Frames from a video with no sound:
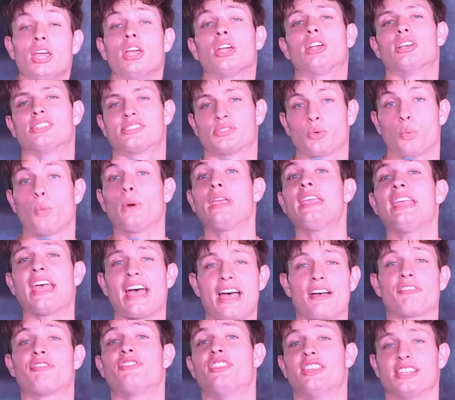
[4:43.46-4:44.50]
because we
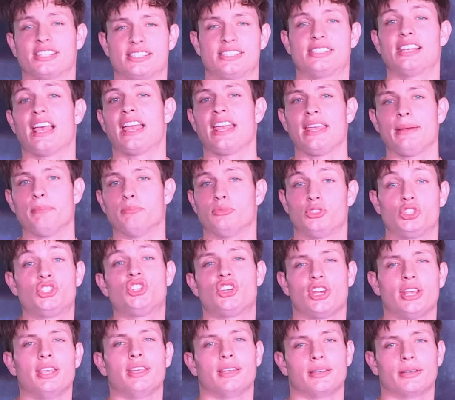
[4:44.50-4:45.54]
have the same
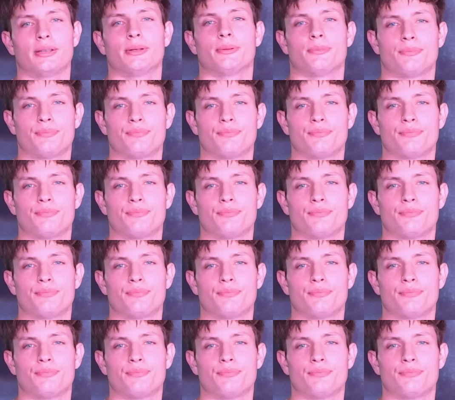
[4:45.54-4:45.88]
chin.